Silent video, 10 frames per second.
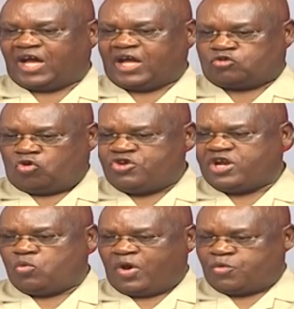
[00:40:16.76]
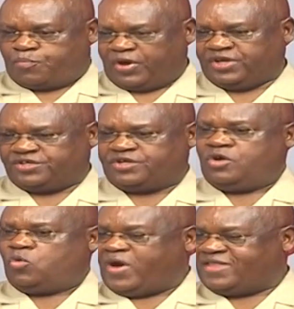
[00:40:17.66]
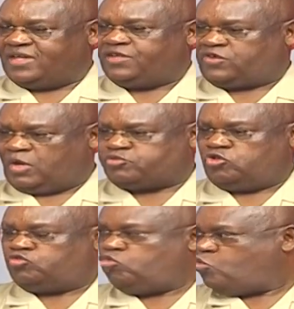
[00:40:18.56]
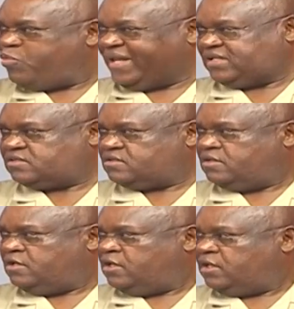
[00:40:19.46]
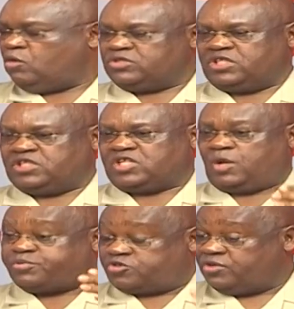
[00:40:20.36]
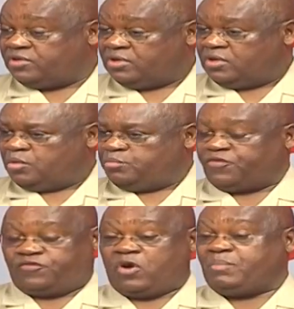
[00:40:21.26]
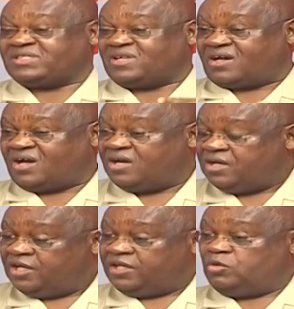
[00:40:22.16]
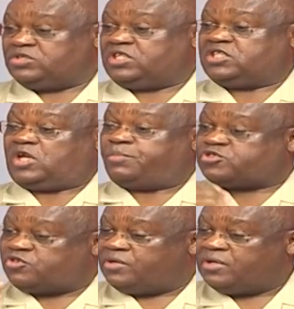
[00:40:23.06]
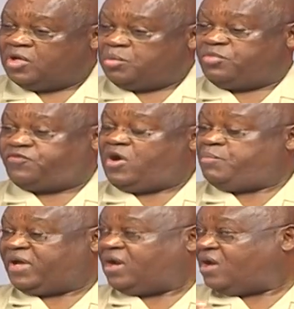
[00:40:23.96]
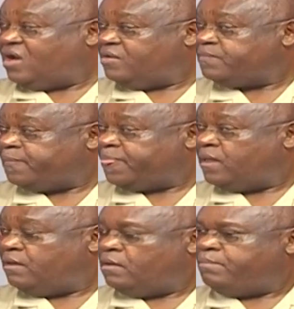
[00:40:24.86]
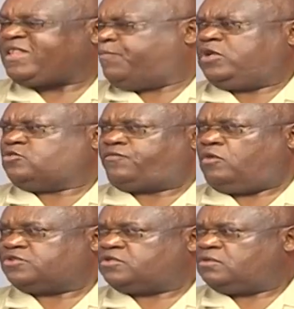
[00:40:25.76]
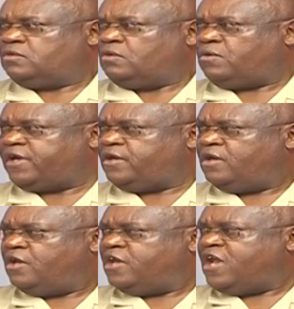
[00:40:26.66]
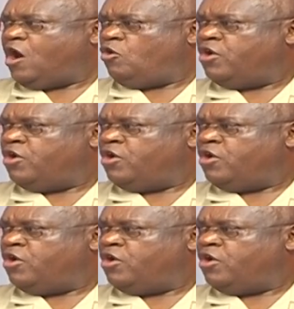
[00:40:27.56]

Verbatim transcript: at only one point where the disruption took place. There was a disruption before Masaka. There was a disruption before Mbarara. By who? By the police, of course. Mm. Okay? So now,